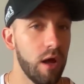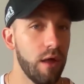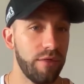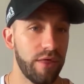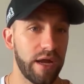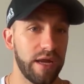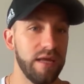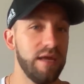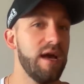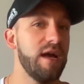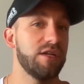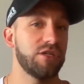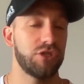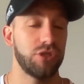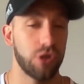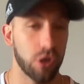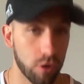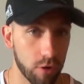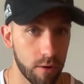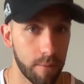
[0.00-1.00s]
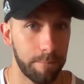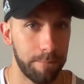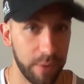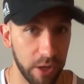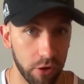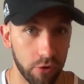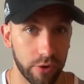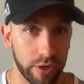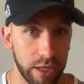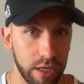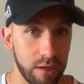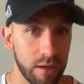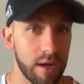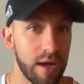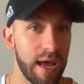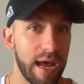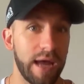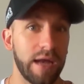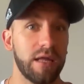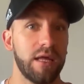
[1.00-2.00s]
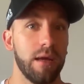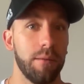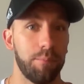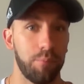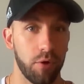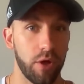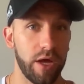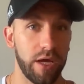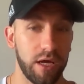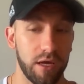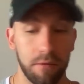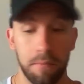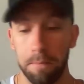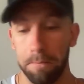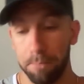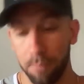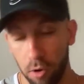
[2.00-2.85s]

that he has durability and can play in